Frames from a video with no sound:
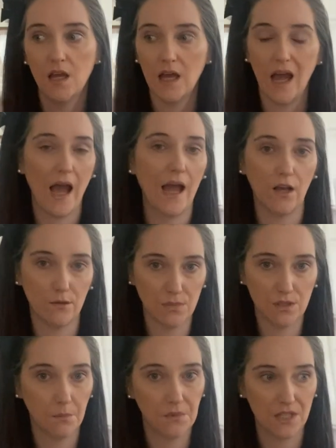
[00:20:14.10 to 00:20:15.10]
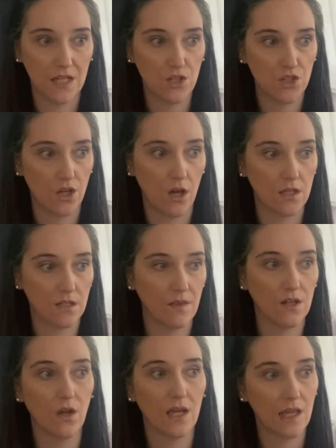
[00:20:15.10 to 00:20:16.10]
hang up my summer t-shirts, and
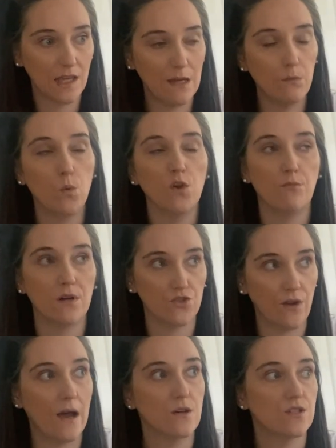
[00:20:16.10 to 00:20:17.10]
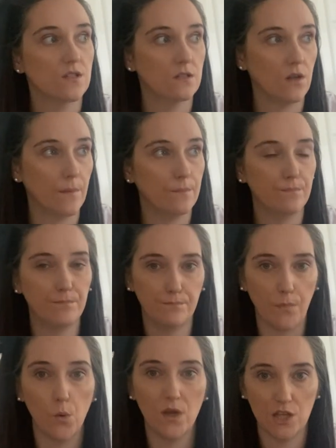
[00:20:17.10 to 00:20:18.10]
then I can keep all of my trousers and like
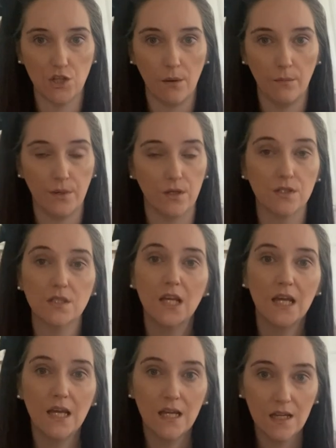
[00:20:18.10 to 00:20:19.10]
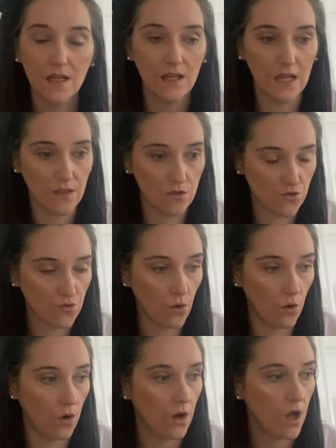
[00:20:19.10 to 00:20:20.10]
bulky jumpers in the
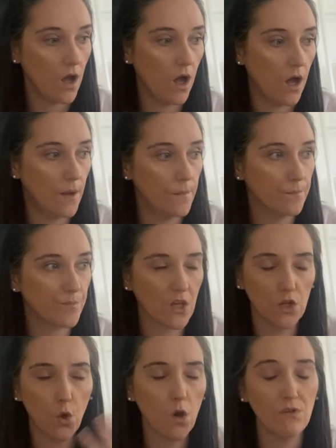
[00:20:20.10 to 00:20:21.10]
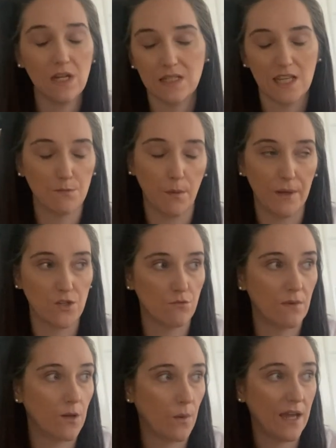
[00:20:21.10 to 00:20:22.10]
drawer. No one really sees my bedroom
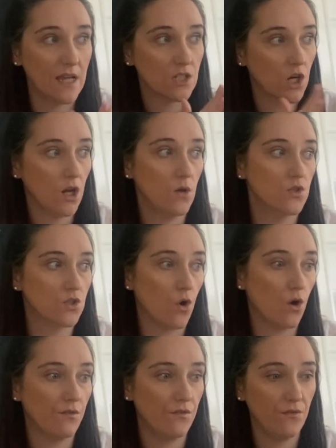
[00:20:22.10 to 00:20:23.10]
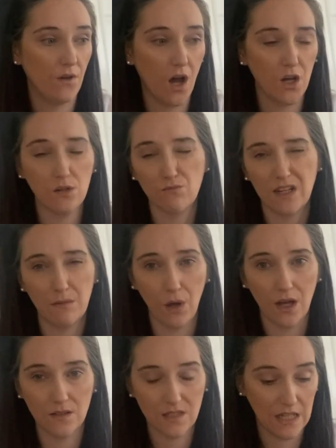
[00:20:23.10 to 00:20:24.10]
anyway. It's closed off. I don't really
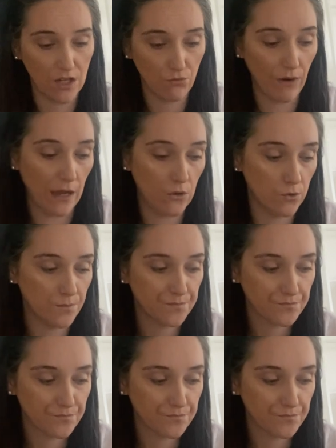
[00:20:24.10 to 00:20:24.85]
mind seeing a rail